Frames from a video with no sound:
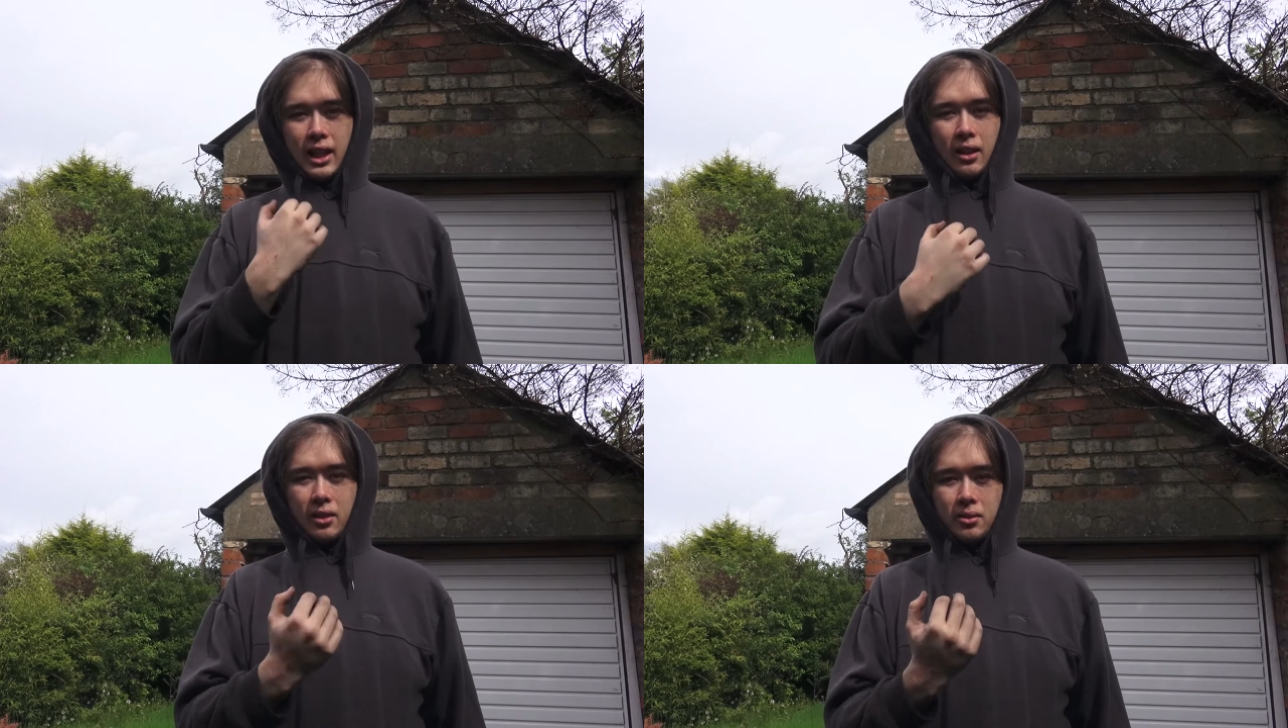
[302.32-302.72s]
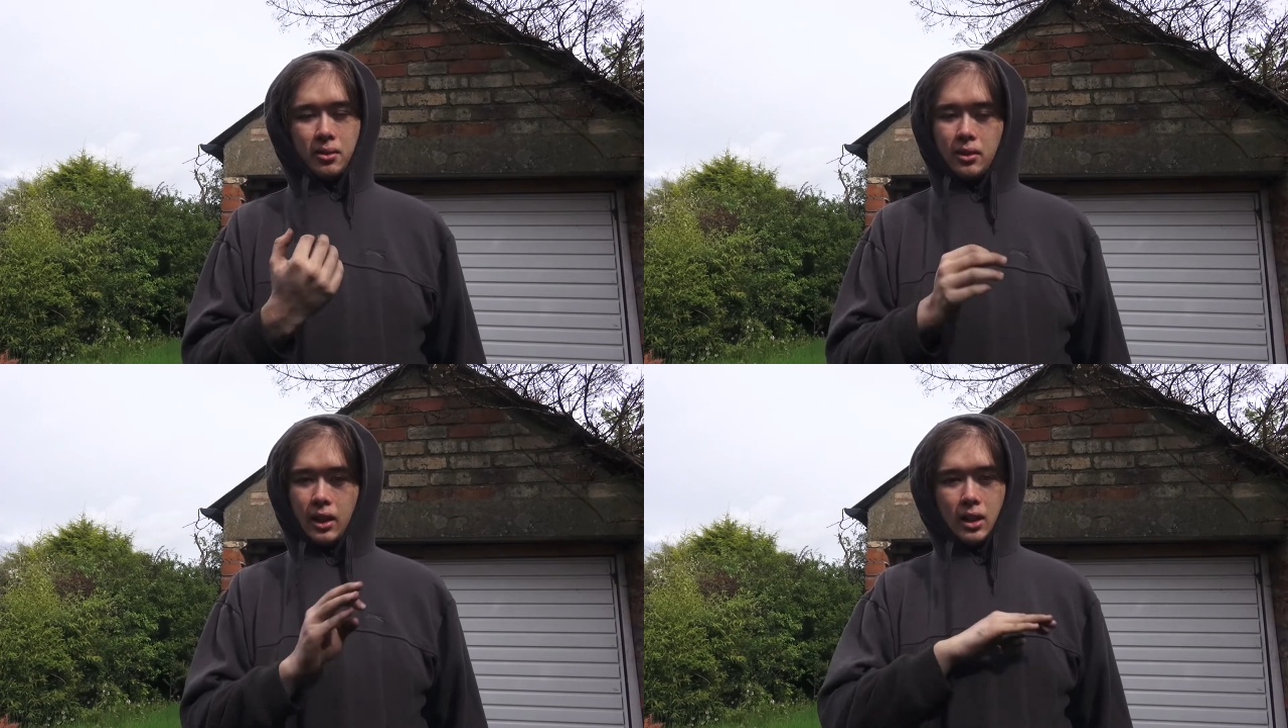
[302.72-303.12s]
out of,
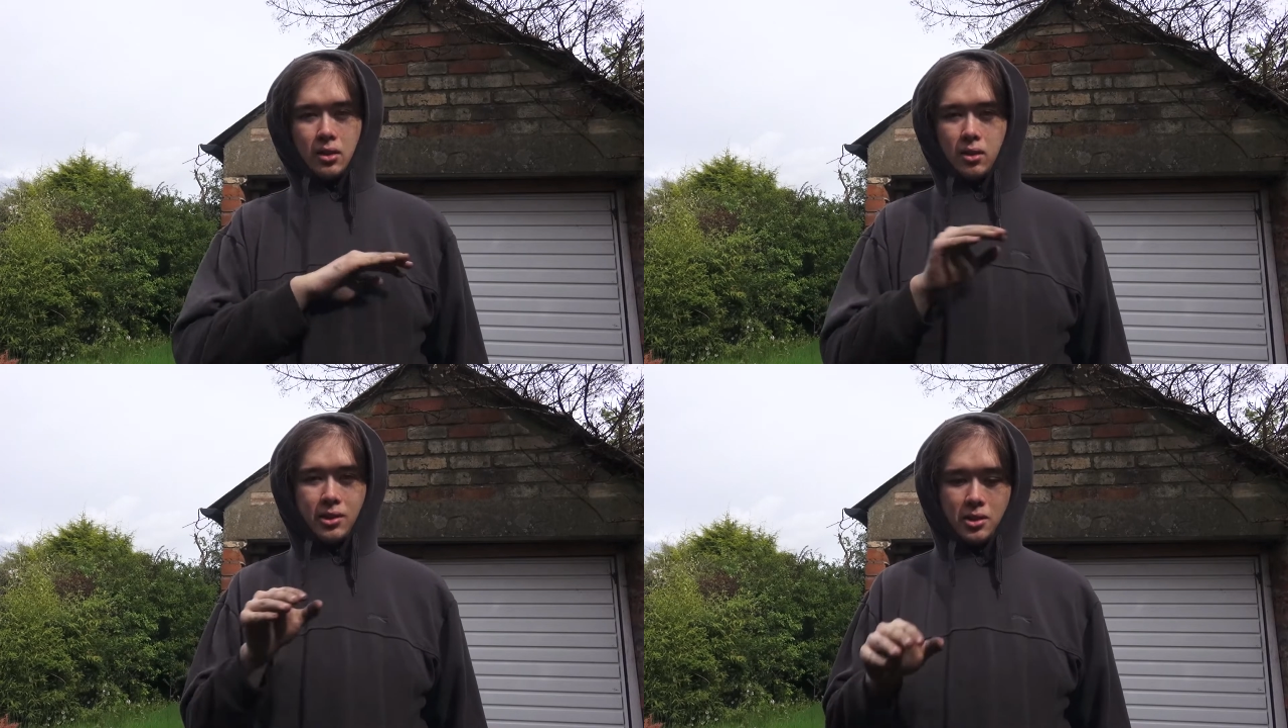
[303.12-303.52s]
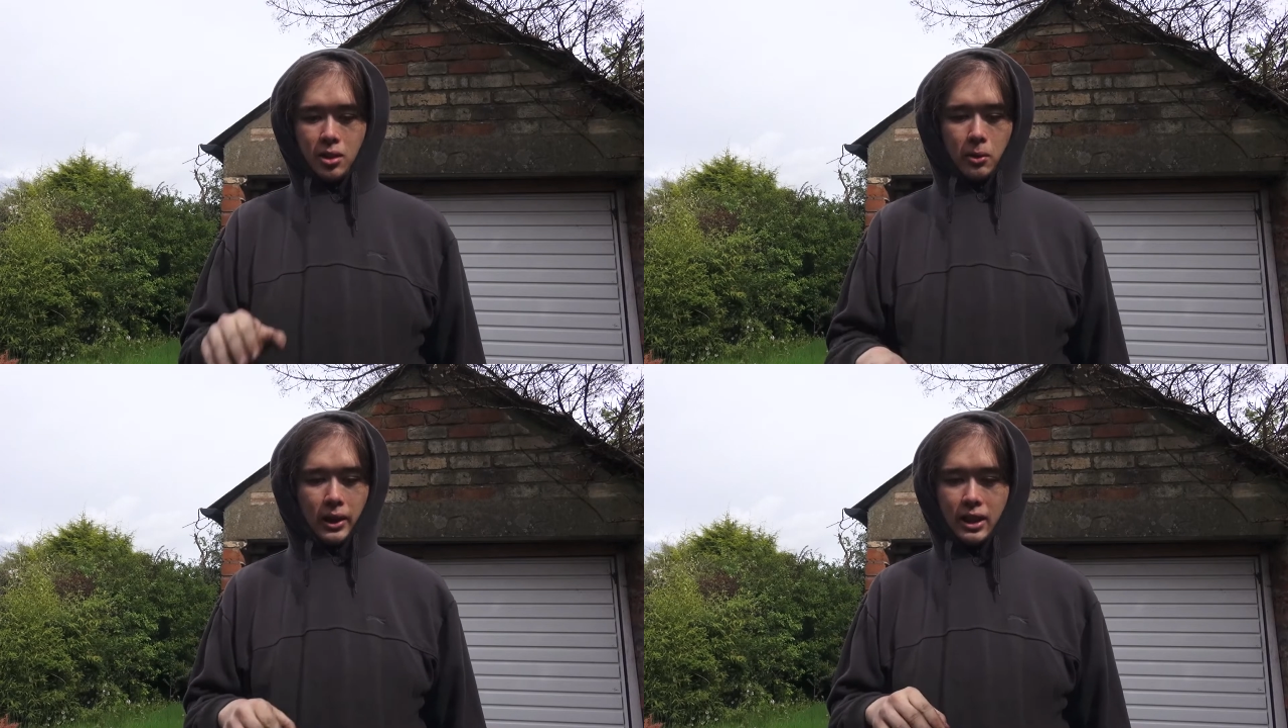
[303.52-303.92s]
there's
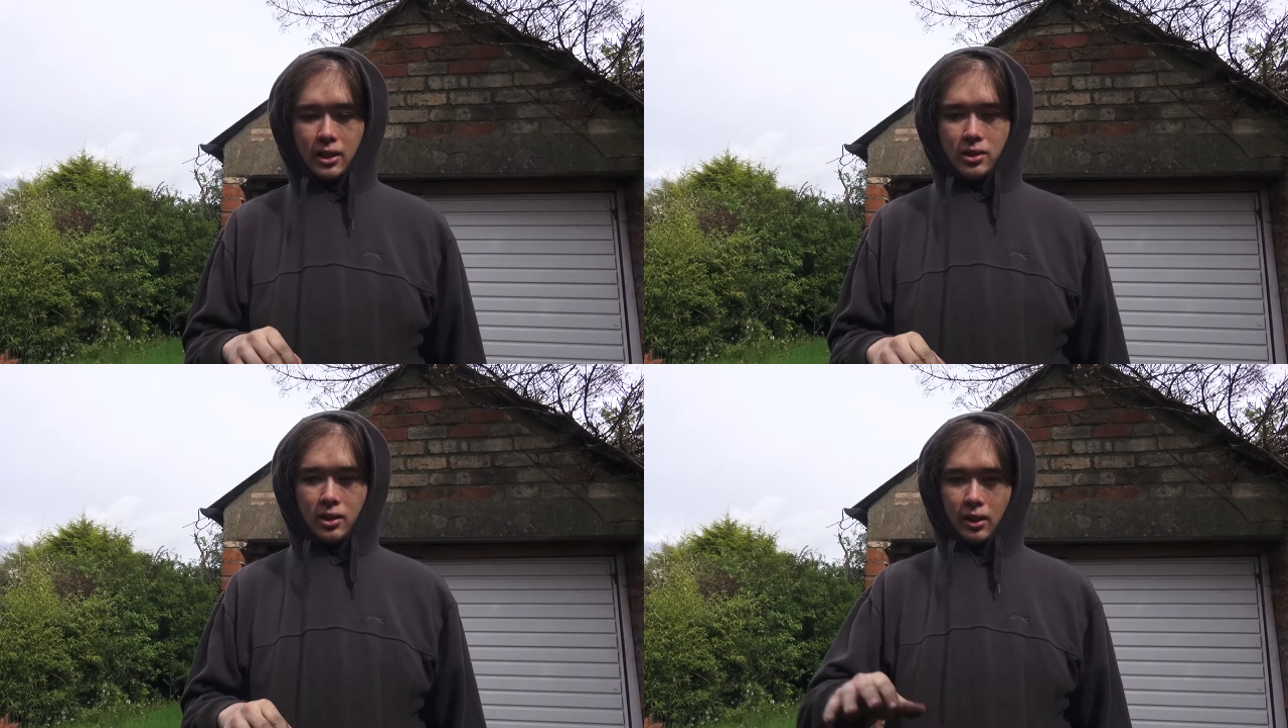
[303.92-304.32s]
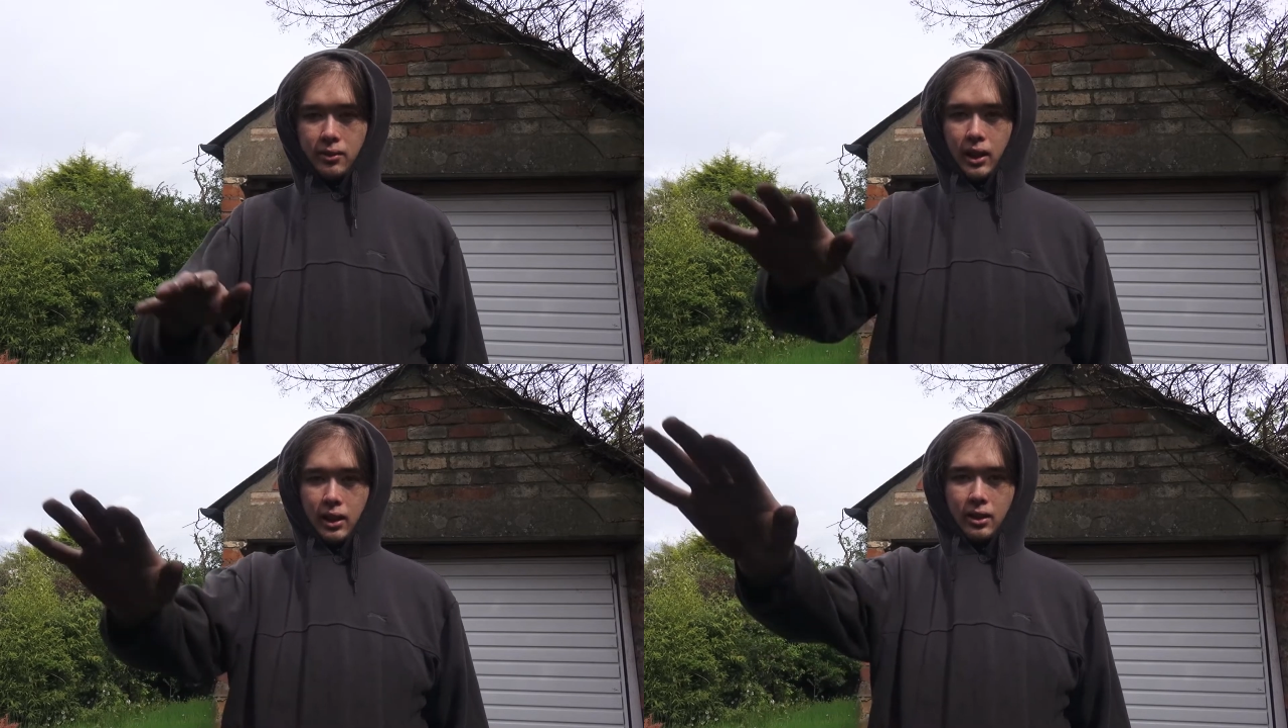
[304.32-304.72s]
no leaks, and I've
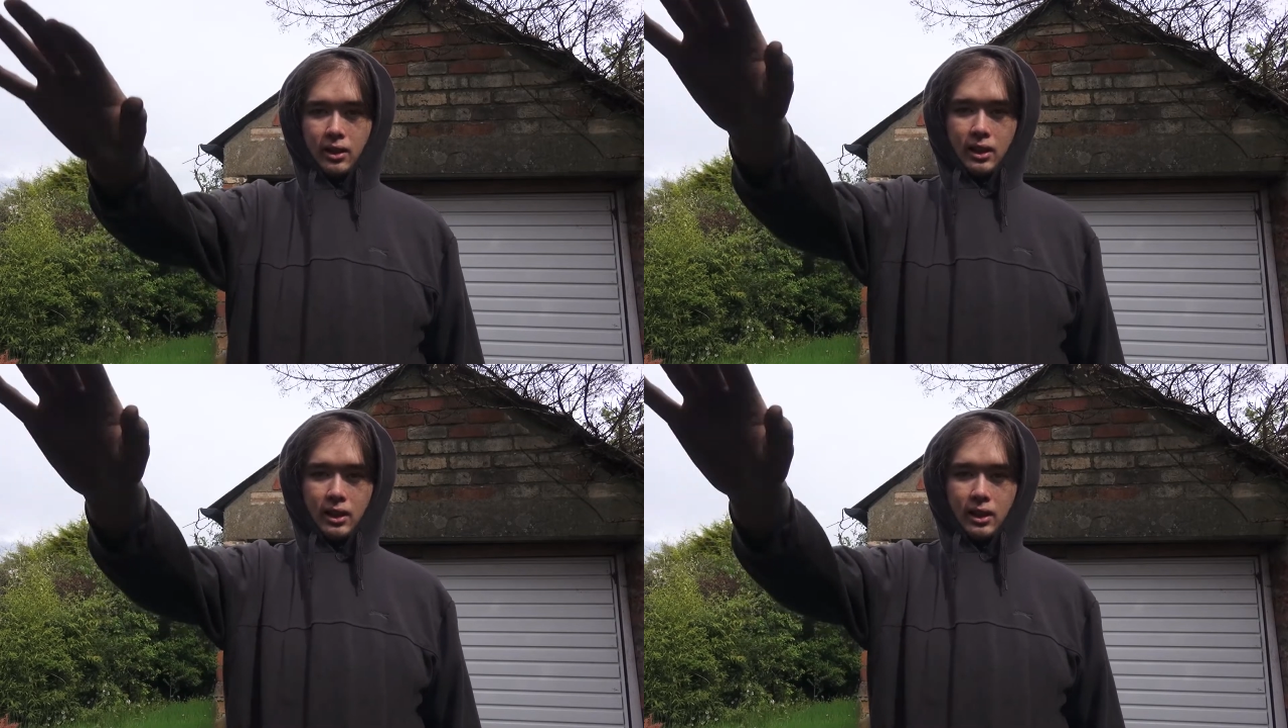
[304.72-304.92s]
got it